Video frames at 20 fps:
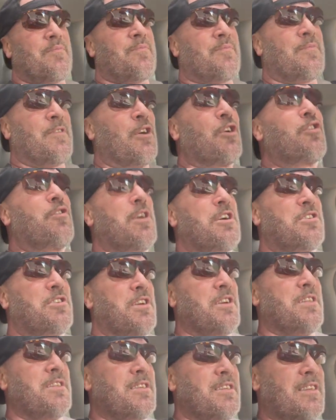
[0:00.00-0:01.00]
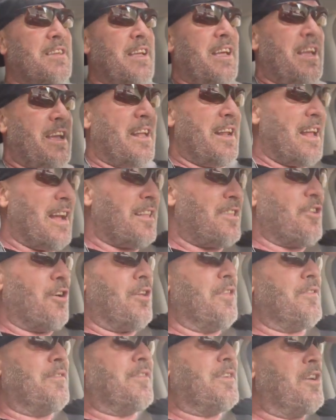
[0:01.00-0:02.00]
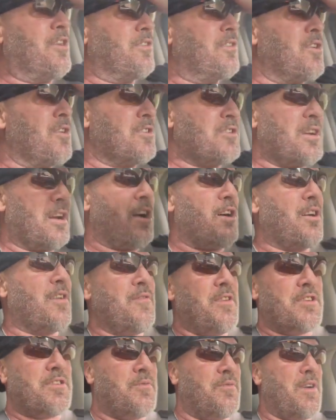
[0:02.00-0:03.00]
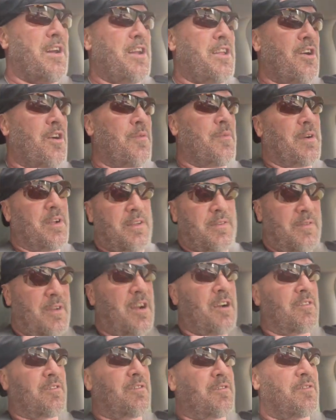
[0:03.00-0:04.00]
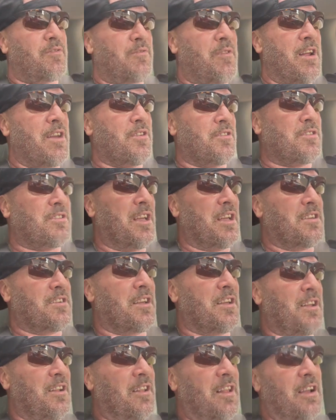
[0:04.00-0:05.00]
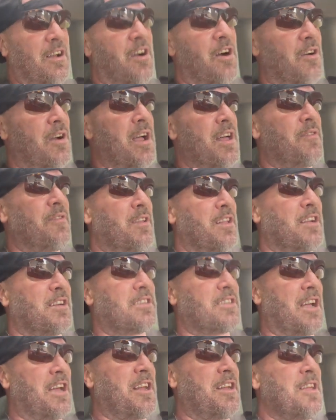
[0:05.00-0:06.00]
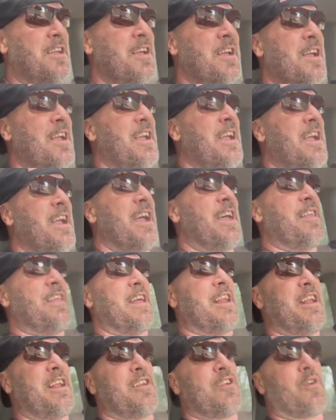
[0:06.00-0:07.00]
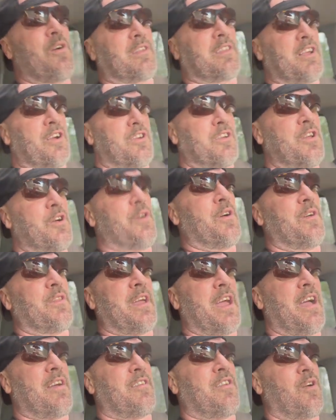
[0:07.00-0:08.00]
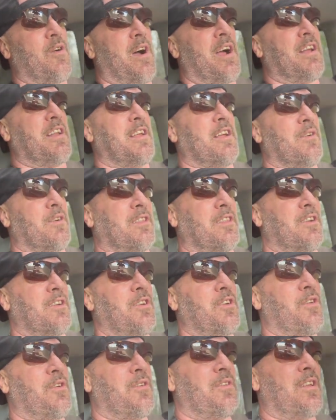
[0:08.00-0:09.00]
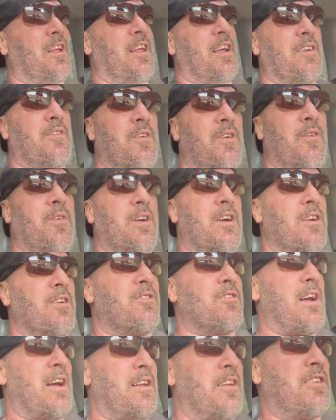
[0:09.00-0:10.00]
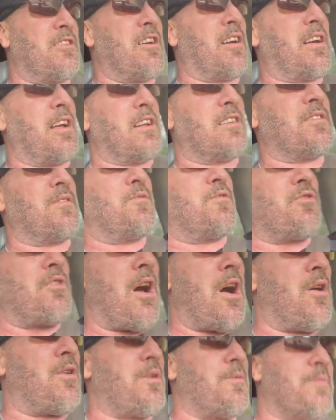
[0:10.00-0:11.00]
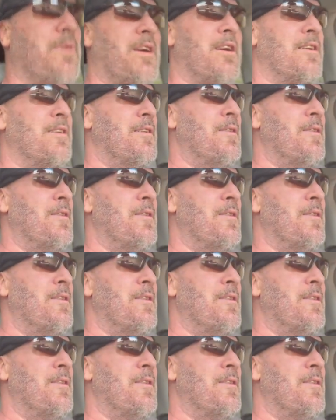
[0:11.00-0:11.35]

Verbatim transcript: they're Christians, and I told them, you know, go check out Conviction Radio, my our radio station. And they're like, oh, I'm really excited, and they didn't know what they were doing. They had no idea what they're doing. They're like, well, we're here trying to check out some trout. I'm like,